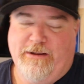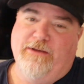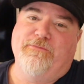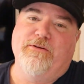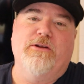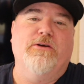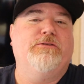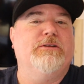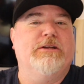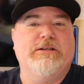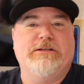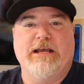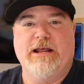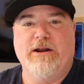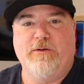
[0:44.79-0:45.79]
If you're new to the
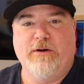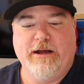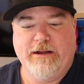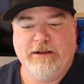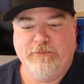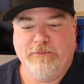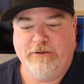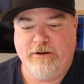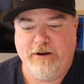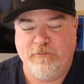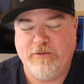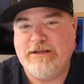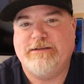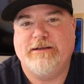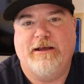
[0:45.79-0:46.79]
channel, I am a
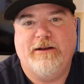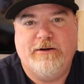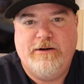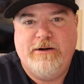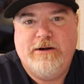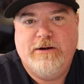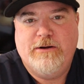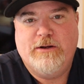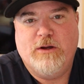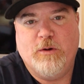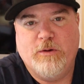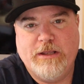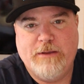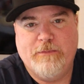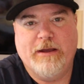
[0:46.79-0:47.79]
reseller
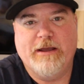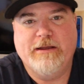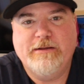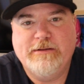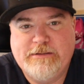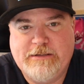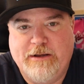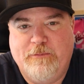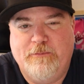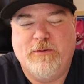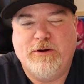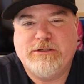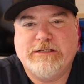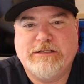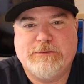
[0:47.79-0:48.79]
on eBay, sell
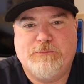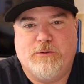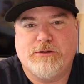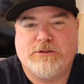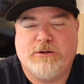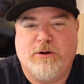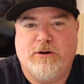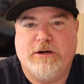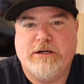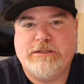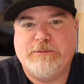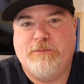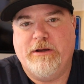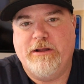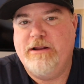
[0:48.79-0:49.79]
mostly sports
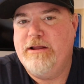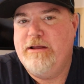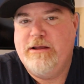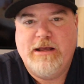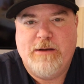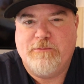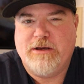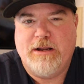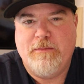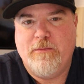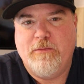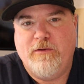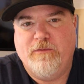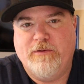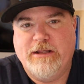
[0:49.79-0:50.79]
cards, but I'm going to
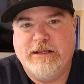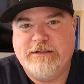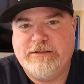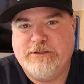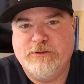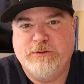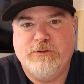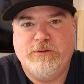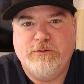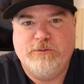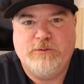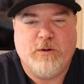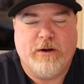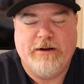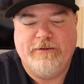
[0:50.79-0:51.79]
be moving
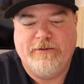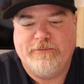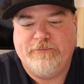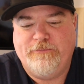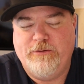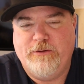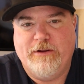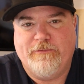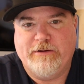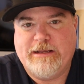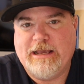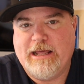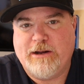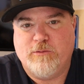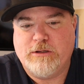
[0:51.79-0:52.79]
into quite a few different
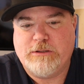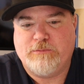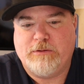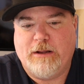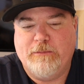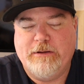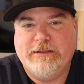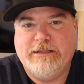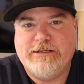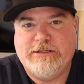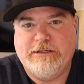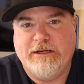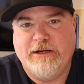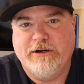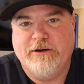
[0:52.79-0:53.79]
categories probably
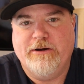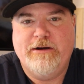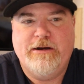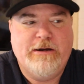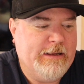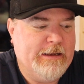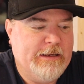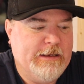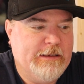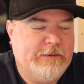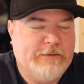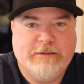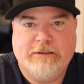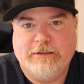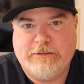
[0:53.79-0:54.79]
this year.
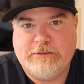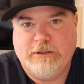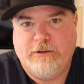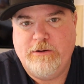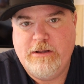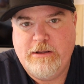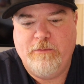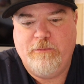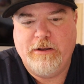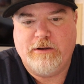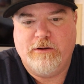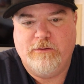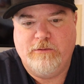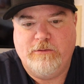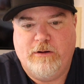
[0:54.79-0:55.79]
And so
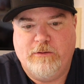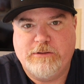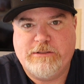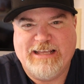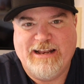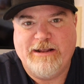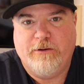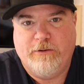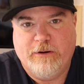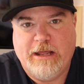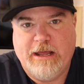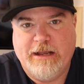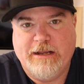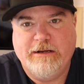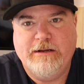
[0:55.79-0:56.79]
big on selling
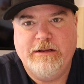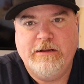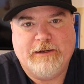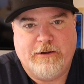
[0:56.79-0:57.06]
online.